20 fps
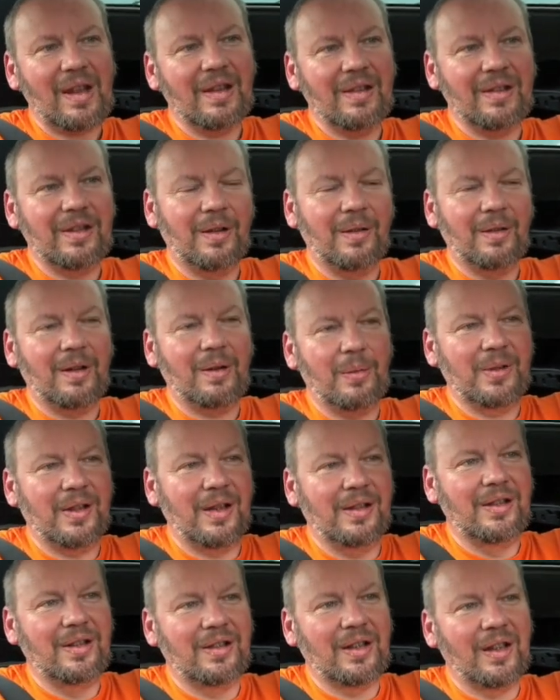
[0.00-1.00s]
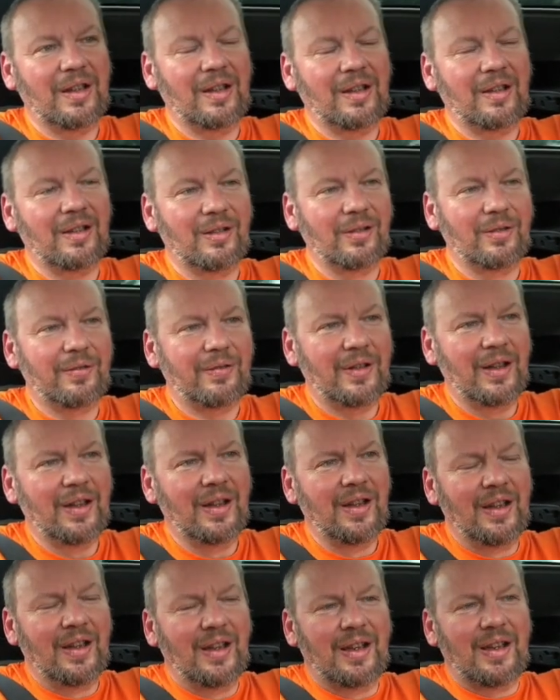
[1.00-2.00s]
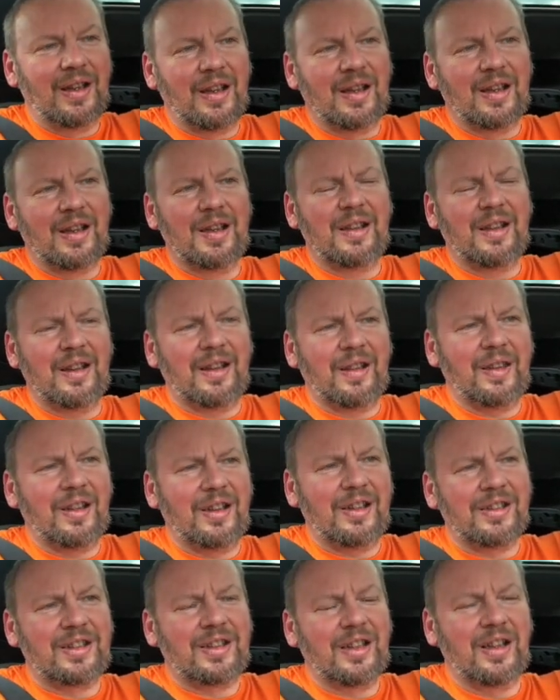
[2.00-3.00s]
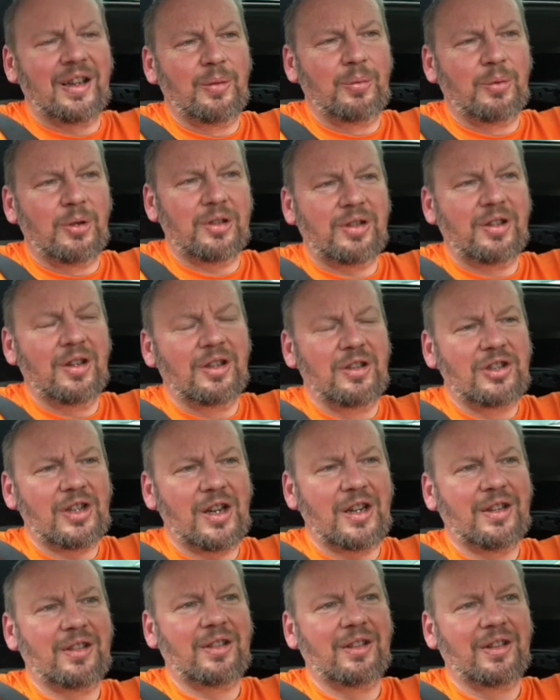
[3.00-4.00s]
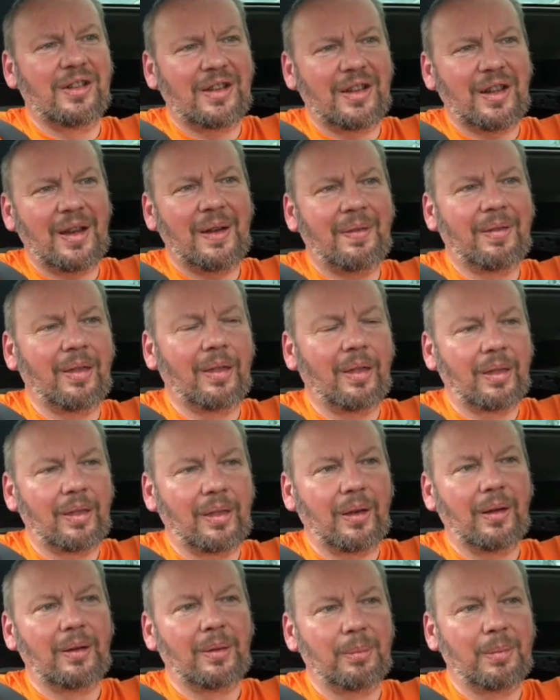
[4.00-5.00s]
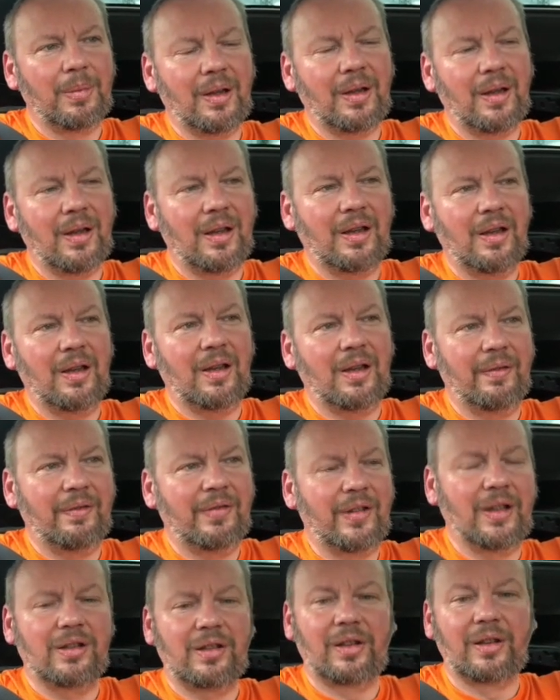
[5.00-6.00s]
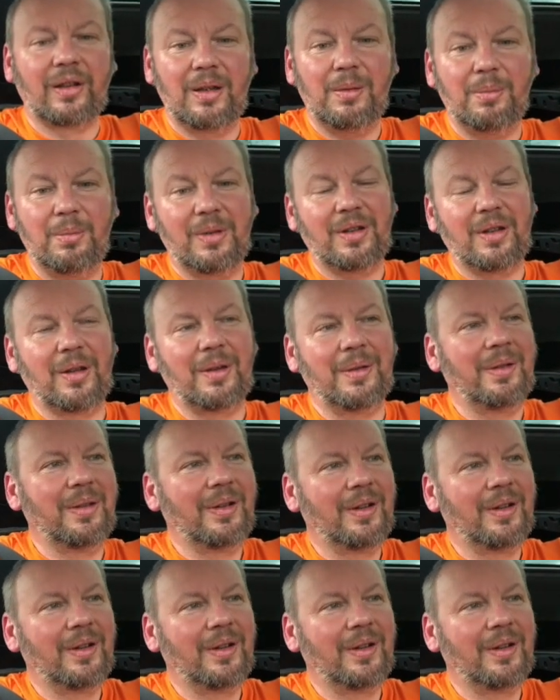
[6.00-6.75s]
So that was entertaining enough. Then I think I started watching a Jason Statham film and fell asleep, so...